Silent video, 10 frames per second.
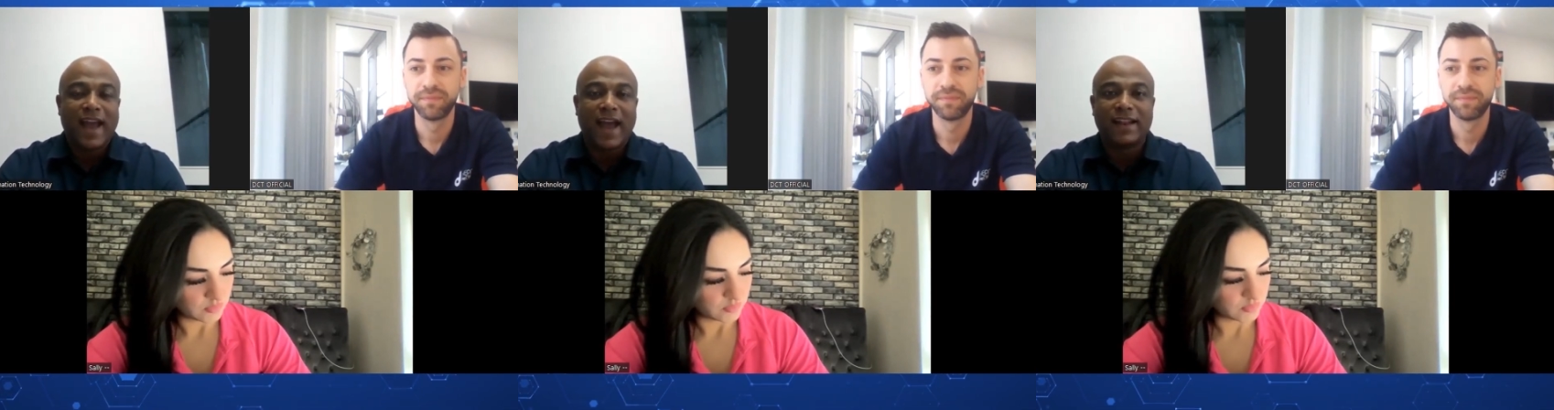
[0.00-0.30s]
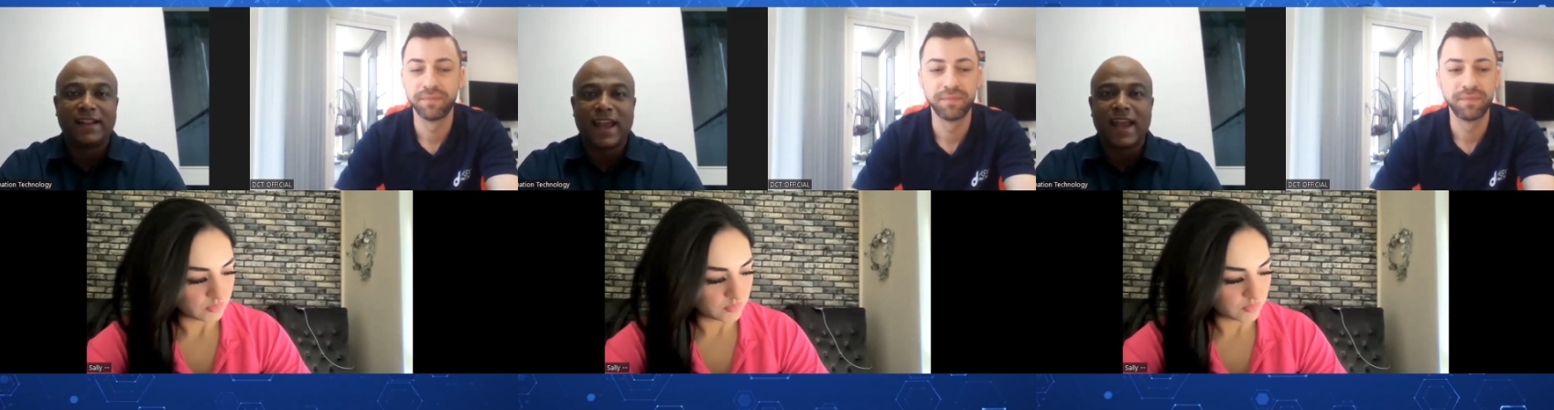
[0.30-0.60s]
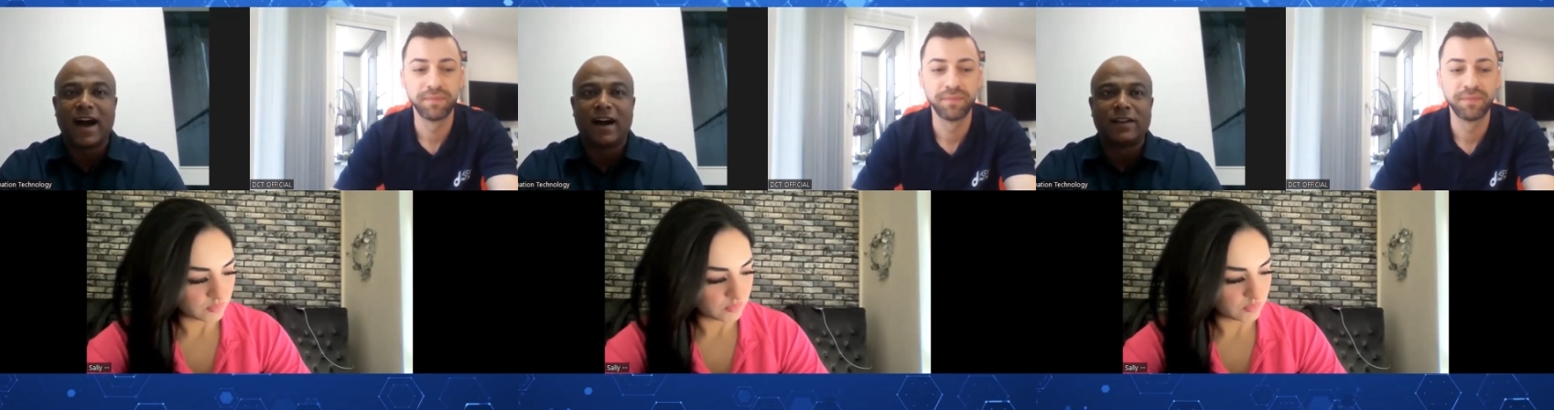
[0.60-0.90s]
Speaker 1: And
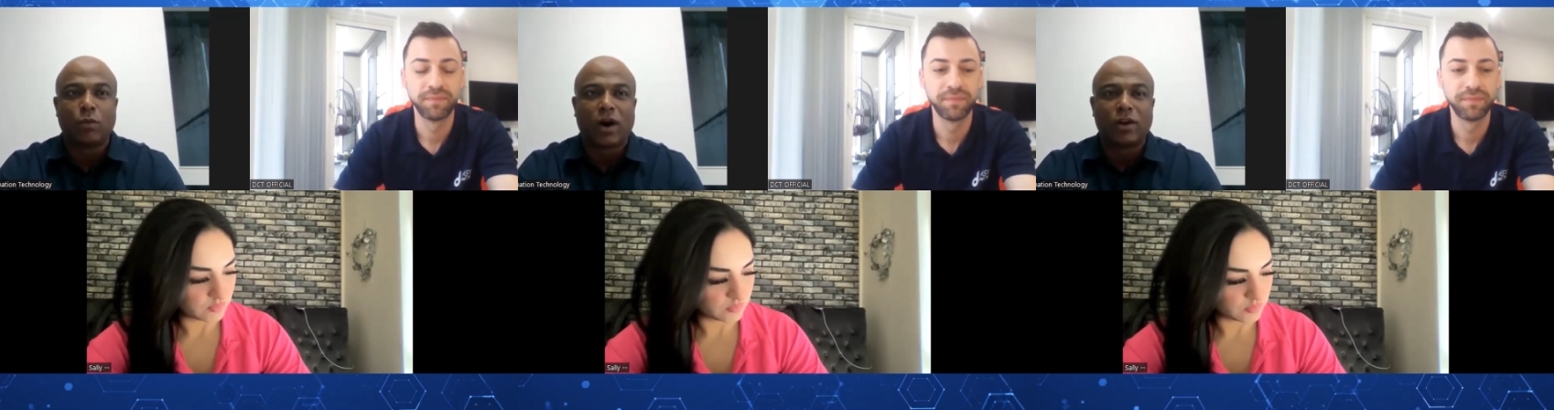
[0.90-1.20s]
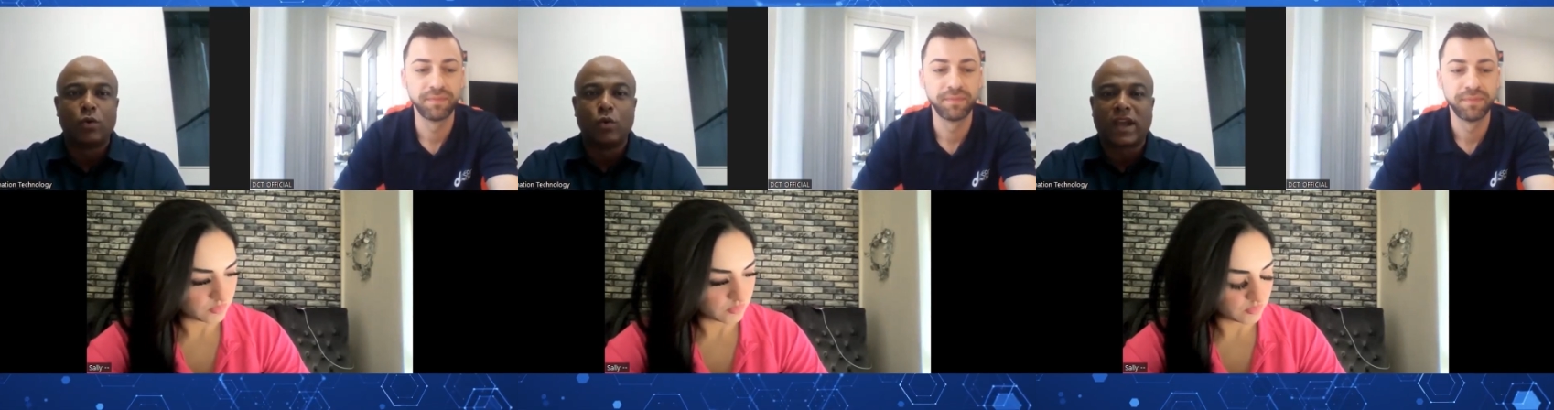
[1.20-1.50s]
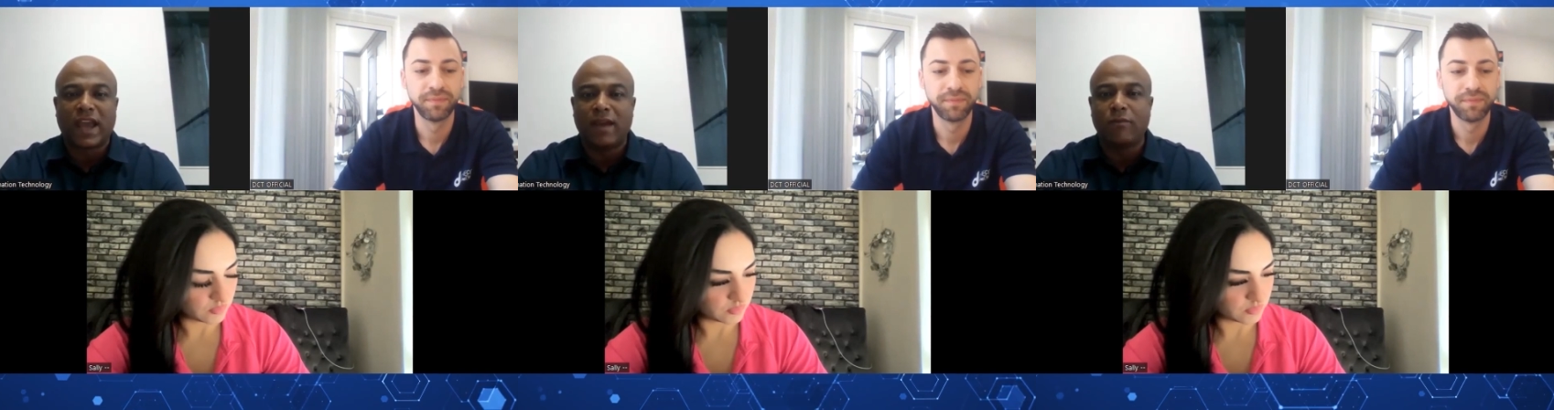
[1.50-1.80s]
they are the one who
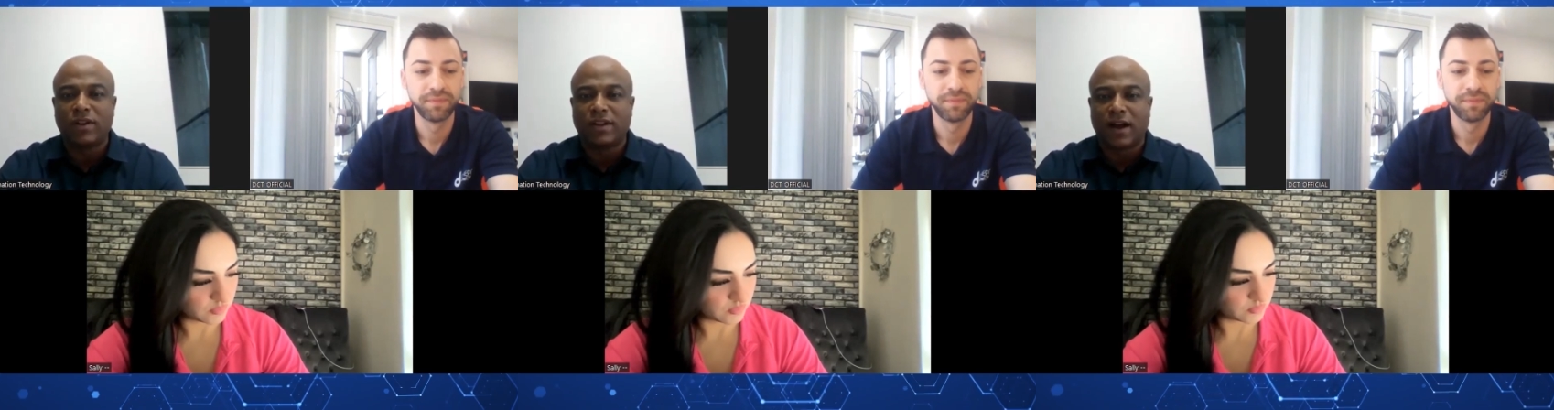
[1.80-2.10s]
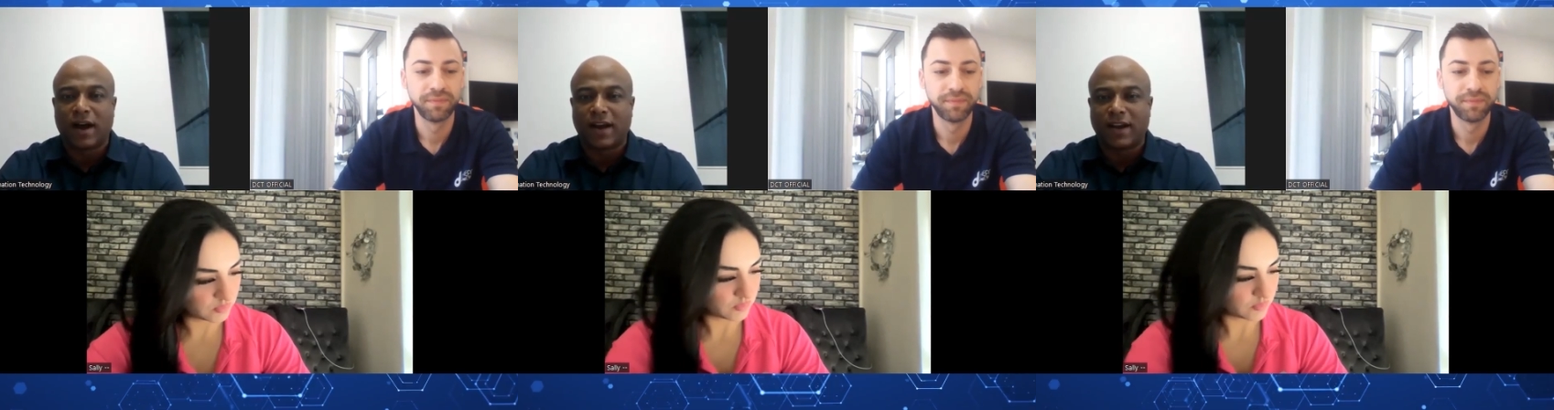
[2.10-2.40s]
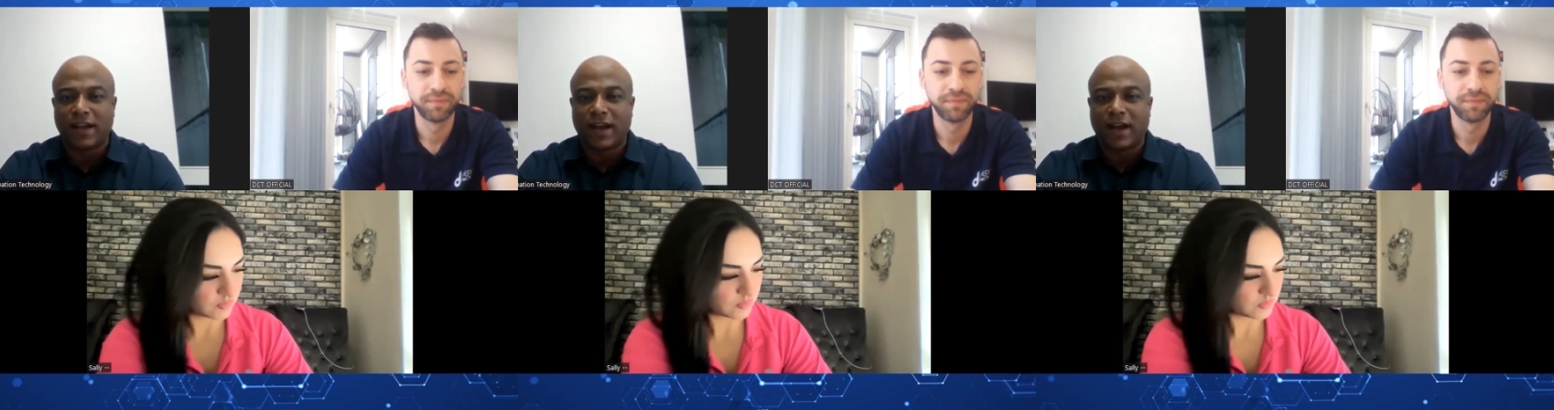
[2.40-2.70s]
came with the
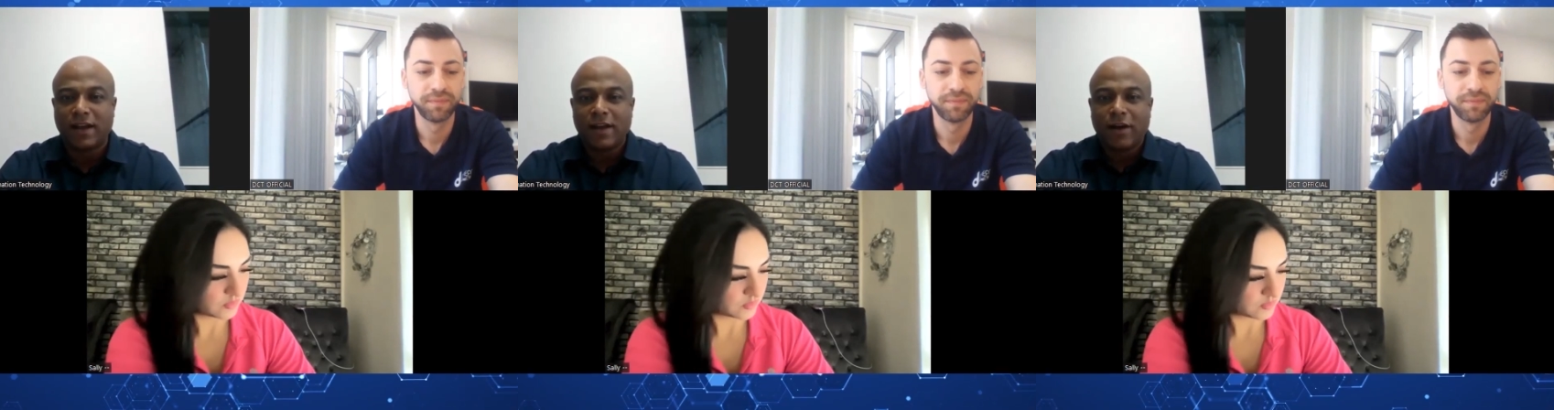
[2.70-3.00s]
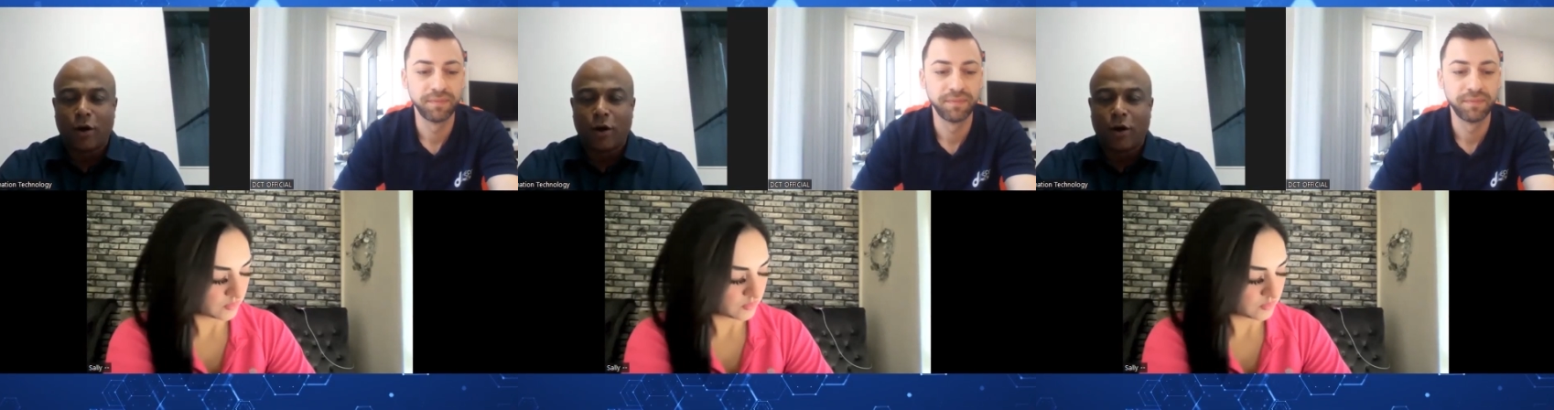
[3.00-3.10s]
idea